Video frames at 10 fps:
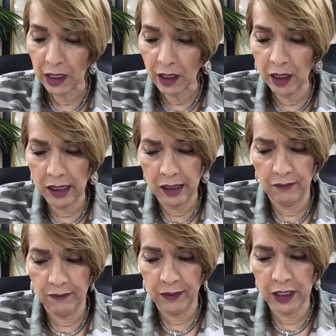Uh,
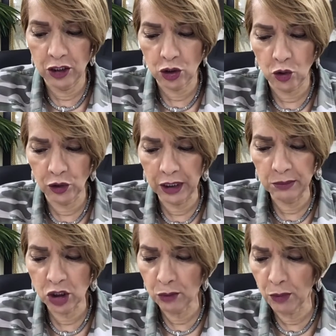he told them
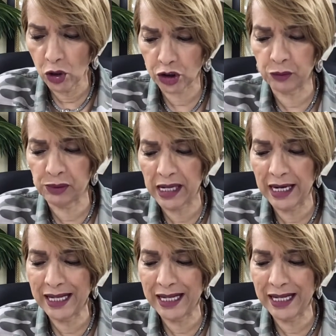to multiply.